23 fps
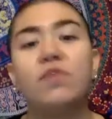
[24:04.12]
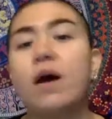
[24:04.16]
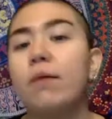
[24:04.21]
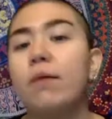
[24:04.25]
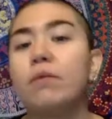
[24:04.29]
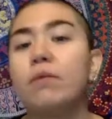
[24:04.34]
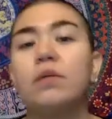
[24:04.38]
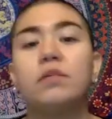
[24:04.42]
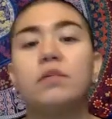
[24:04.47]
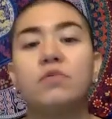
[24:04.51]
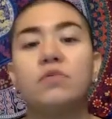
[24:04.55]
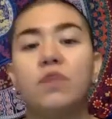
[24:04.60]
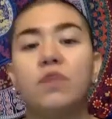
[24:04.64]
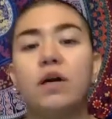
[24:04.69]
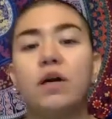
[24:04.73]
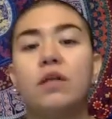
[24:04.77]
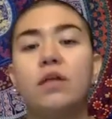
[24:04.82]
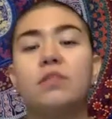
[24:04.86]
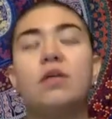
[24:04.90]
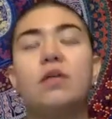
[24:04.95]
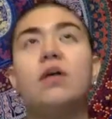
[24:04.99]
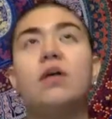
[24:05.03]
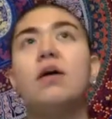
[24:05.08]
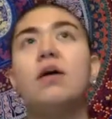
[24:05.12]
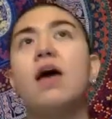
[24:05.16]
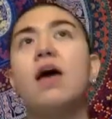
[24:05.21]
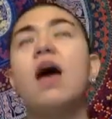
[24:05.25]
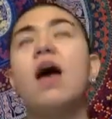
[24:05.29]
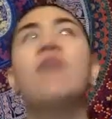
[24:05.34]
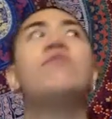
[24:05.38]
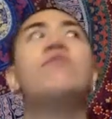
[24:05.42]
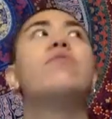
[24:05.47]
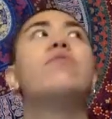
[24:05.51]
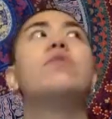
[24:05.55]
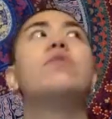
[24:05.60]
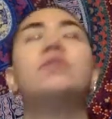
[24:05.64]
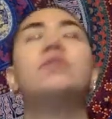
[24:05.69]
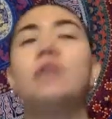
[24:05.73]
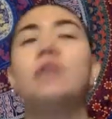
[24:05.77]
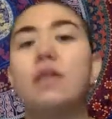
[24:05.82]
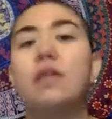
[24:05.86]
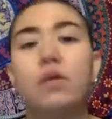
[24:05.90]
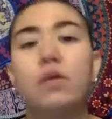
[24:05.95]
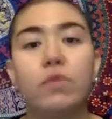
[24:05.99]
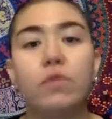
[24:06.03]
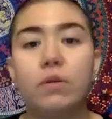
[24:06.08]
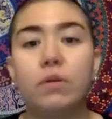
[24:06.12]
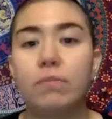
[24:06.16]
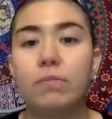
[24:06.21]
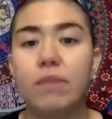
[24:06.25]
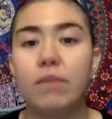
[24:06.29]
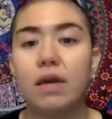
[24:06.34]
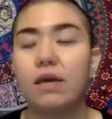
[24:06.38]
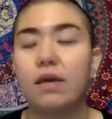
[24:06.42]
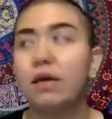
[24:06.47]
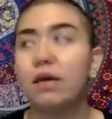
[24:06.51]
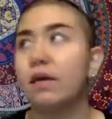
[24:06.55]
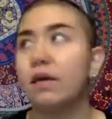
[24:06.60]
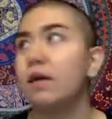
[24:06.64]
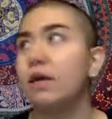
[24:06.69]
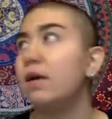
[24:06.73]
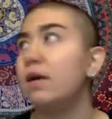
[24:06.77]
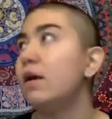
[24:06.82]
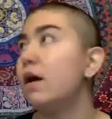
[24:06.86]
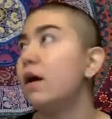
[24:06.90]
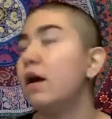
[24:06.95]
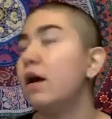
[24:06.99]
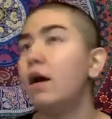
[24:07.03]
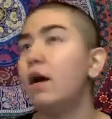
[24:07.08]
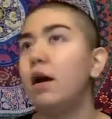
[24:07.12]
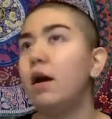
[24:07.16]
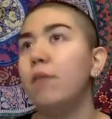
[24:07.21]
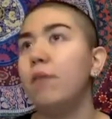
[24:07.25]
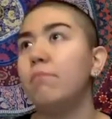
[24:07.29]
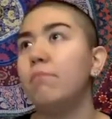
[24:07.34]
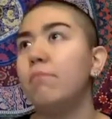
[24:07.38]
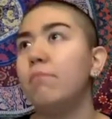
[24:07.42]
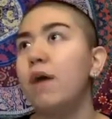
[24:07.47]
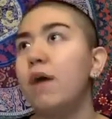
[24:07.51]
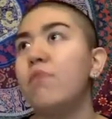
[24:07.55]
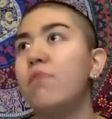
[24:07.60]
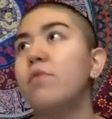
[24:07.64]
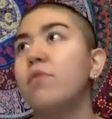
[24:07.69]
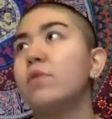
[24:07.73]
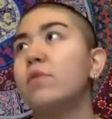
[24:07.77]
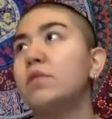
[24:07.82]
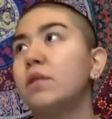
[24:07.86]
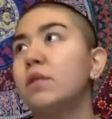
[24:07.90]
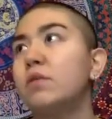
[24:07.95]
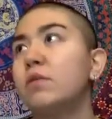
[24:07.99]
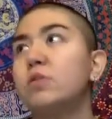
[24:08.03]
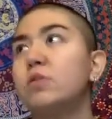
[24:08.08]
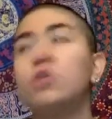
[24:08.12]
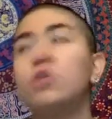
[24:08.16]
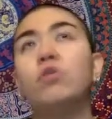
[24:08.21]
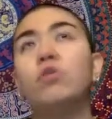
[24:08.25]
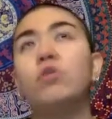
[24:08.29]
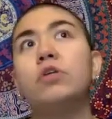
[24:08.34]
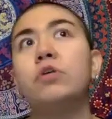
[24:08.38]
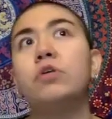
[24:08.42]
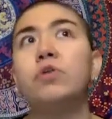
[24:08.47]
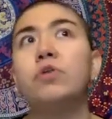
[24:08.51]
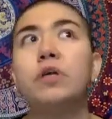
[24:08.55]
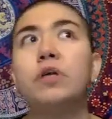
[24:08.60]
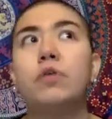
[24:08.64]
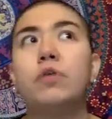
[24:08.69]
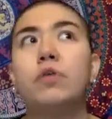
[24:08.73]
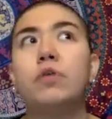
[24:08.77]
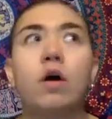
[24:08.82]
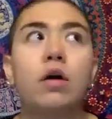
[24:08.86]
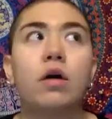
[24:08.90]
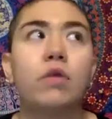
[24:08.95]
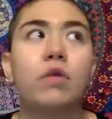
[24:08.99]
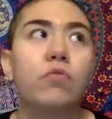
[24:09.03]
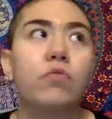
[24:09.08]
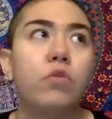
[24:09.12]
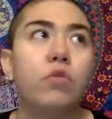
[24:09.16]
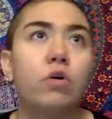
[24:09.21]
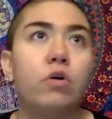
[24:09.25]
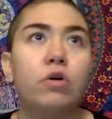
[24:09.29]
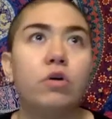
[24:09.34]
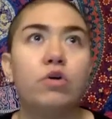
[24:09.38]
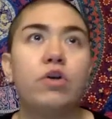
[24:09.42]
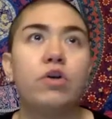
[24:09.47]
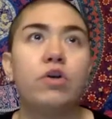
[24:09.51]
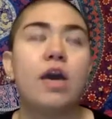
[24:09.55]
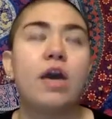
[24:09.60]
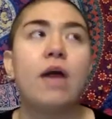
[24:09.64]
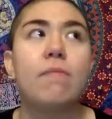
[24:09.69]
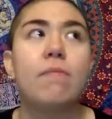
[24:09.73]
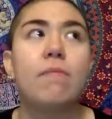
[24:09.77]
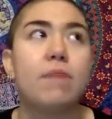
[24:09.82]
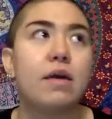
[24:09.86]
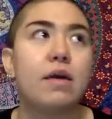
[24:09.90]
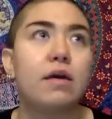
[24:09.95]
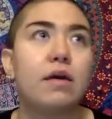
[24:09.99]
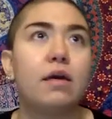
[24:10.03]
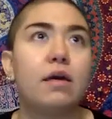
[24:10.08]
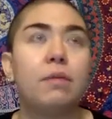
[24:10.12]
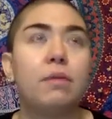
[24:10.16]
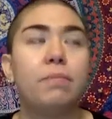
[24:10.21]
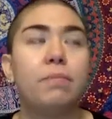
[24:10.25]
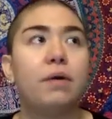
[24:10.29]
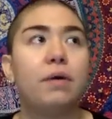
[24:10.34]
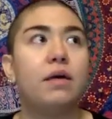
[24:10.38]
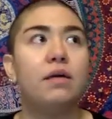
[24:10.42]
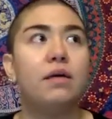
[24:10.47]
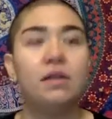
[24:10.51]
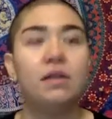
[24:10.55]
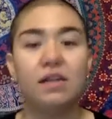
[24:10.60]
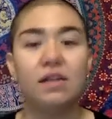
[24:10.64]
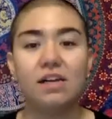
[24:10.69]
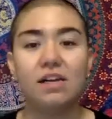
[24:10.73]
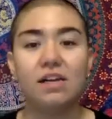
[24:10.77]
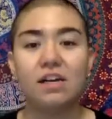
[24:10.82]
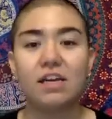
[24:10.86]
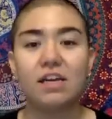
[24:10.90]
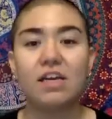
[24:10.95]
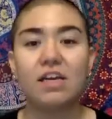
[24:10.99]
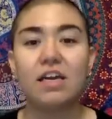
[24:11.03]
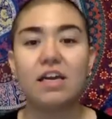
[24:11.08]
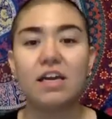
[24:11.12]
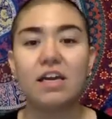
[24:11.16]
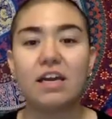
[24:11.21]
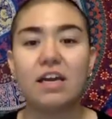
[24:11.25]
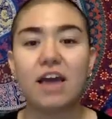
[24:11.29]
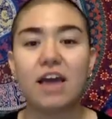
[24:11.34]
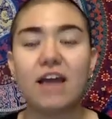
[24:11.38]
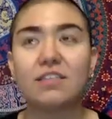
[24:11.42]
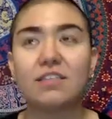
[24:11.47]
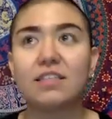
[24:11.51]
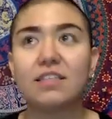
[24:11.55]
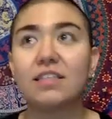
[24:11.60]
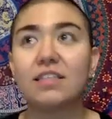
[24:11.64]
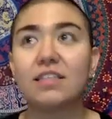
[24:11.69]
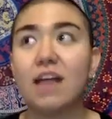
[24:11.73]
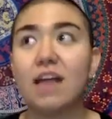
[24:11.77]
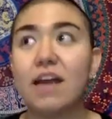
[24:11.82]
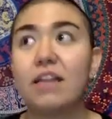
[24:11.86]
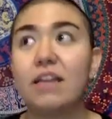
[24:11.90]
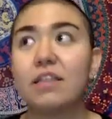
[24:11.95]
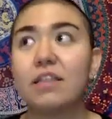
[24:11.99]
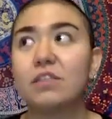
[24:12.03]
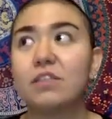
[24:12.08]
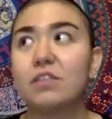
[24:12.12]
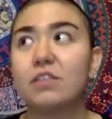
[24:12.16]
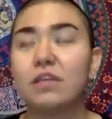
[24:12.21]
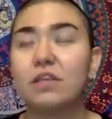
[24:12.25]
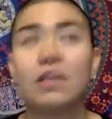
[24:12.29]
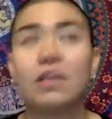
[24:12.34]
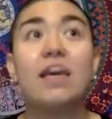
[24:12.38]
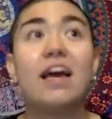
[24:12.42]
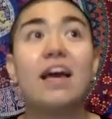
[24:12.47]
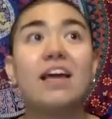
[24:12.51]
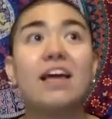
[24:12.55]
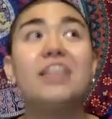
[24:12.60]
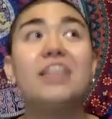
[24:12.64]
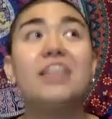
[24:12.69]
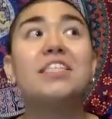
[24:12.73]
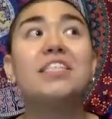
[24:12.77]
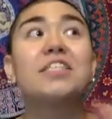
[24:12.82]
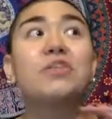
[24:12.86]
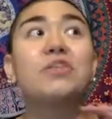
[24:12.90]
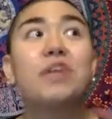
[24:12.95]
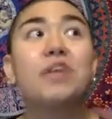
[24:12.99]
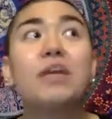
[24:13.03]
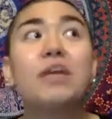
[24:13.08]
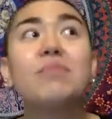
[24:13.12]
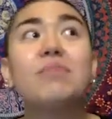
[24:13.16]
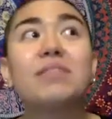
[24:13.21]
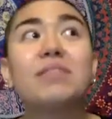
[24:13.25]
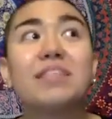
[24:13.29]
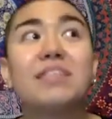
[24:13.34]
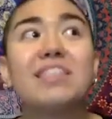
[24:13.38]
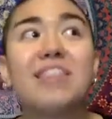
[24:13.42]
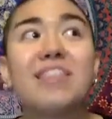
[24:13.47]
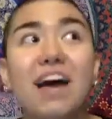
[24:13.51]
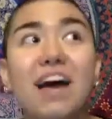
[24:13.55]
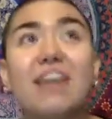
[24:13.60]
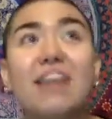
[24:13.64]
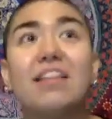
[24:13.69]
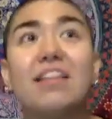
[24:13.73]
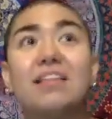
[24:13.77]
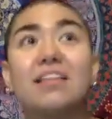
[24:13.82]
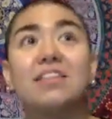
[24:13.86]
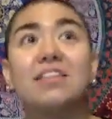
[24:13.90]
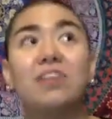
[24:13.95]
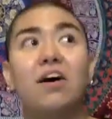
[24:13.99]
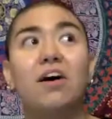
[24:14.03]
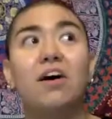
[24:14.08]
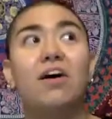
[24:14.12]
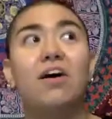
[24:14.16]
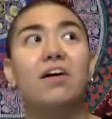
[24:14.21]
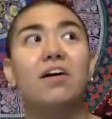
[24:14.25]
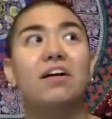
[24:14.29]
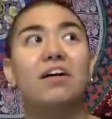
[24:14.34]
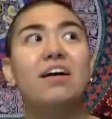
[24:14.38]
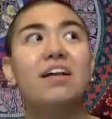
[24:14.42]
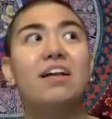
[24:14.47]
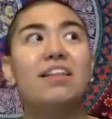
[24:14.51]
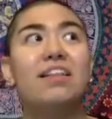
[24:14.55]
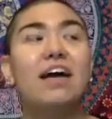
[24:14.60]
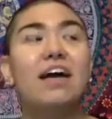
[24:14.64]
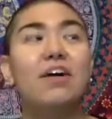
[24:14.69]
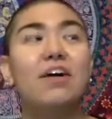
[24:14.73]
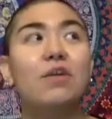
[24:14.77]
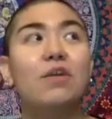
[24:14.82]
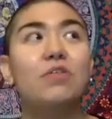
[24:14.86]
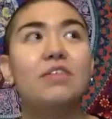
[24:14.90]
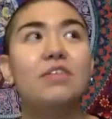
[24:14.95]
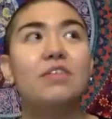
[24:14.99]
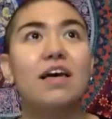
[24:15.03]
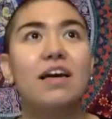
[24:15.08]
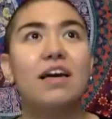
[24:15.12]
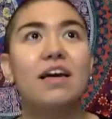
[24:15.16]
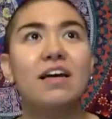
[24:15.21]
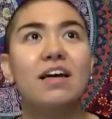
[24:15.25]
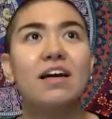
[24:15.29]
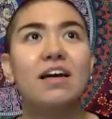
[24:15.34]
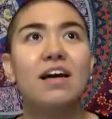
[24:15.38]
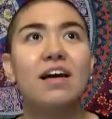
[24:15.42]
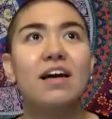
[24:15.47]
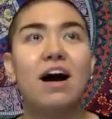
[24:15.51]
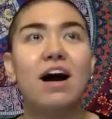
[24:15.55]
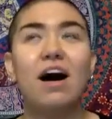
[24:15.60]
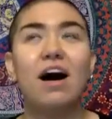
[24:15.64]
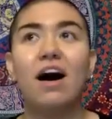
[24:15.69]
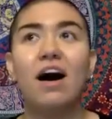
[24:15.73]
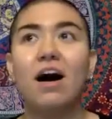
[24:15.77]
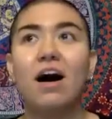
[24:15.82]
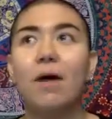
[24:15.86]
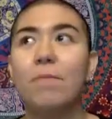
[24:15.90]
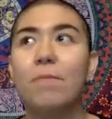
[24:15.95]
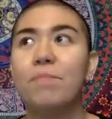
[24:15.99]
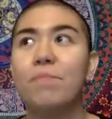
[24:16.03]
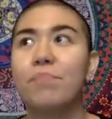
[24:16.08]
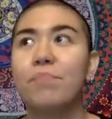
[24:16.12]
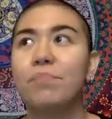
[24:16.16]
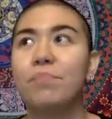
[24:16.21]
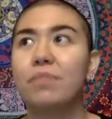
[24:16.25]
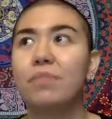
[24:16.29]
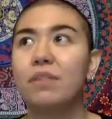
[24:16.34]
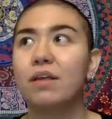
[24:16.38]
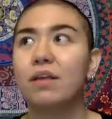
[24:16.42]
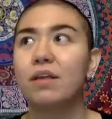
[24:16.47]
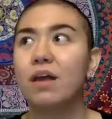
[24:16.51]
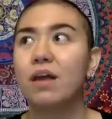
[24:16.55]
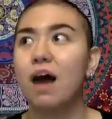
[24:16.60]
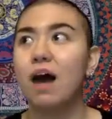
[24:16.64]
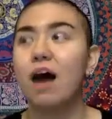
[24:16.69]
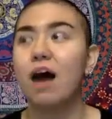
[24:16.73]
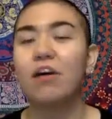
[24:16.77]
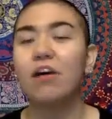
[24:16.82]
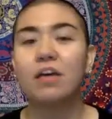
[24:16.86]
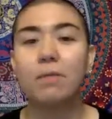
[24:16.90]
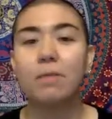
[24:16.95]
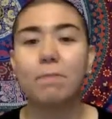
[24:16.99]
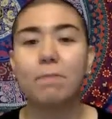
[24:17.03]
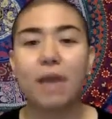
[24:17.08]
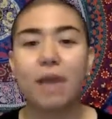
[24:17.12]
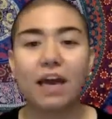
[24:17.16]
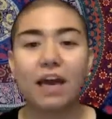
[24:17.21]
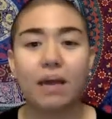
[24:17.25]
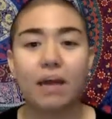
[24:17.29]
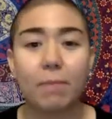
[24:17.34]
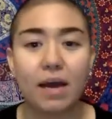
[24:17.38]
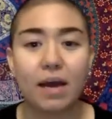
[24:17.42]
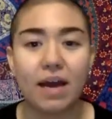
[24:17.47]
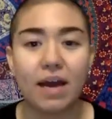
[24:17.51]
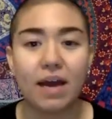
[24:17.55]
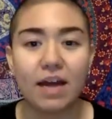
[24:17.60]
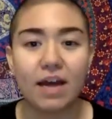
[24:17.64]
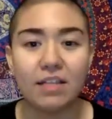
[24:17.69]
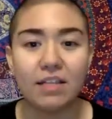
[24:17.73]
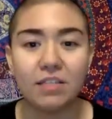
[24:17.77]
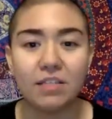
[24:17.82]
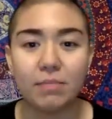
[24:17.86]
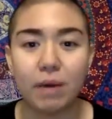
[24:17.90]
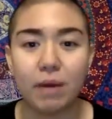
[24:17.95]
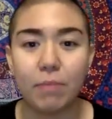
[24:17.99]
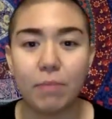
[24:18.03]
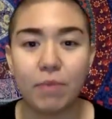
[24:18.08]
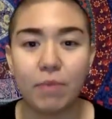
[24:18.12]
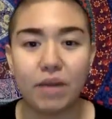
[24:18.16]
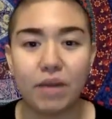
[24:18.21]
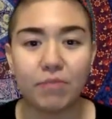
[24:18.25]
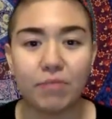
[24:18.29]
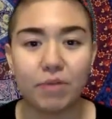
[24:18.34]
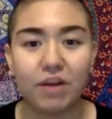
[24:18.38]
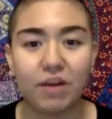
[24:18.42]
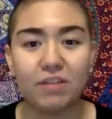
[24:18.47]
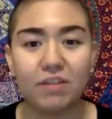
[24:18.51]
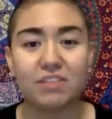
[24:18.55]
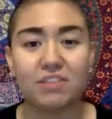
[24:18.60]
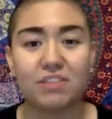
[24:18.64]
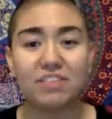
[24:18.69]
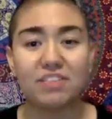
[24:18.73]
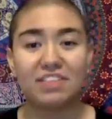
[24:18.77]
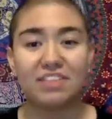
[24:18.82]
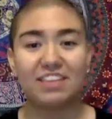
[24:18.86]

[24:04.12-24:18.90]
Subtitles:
his friends, everyone said he wouldn't make it. Everyone said there's no degree in rock and roll, you can't make it. But he has this line in this. He screams this line in this song that goes like, um, "I'll keep banging my head till my brain rots."